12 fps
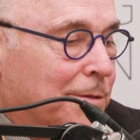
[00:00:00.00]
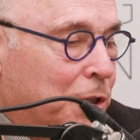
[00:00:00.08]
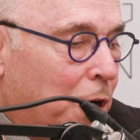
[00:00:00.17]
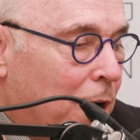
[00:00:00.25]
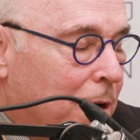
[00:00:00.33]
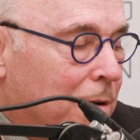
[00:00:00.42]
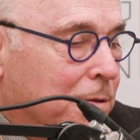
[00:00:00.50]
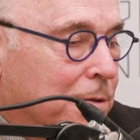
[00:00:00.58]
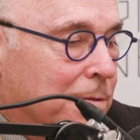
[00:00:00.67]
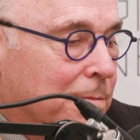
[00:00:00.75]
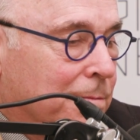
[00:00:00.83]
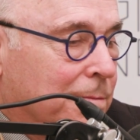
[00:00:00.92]

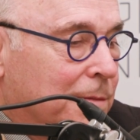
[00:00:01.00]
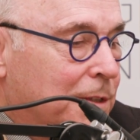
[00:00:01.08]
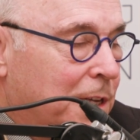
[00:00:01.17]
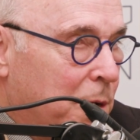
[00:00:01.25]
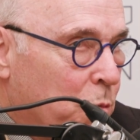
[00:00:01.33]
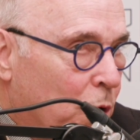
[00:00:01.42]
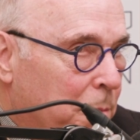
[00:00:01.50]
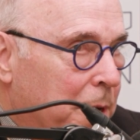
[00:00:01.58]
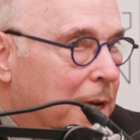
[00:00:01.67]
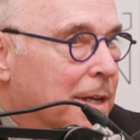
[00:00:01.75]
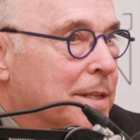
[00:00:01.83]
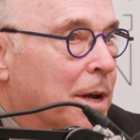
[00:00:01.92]
Charles Seymour
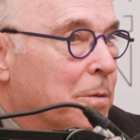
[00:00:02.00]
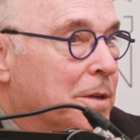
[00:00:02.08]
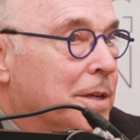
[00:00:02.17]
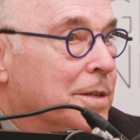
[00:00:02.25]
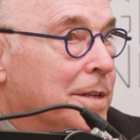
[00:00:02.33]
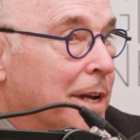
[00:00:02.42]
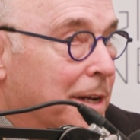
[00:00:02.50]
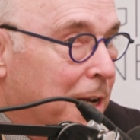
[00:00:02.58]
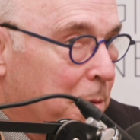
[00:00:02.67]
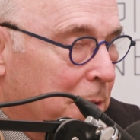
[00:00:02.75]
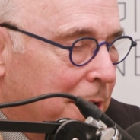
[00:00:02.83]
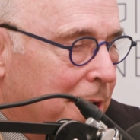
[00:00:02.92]
because that was his
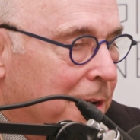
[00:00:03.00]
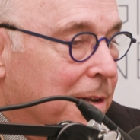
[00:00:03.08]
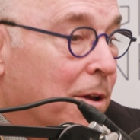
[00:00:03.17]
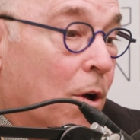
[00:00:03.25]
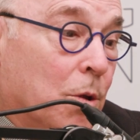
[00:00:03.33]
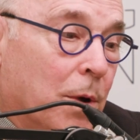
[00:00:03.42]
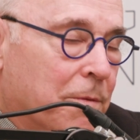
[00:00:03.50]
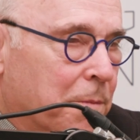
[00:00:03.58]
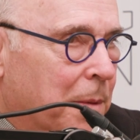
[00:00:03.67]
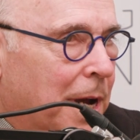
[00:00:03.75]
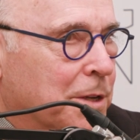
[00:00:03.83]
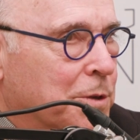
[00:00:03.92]
nickname, and all the way
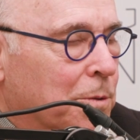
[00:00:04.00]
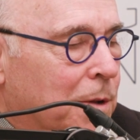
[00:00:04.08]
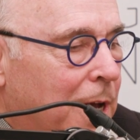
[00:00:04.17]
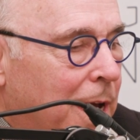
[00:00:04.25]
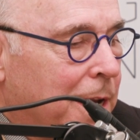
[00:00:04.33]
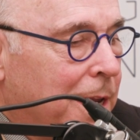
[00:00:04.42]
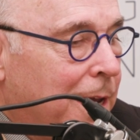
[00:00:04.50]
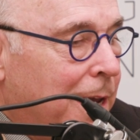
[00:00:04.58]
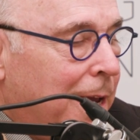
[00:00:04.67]
from high school on.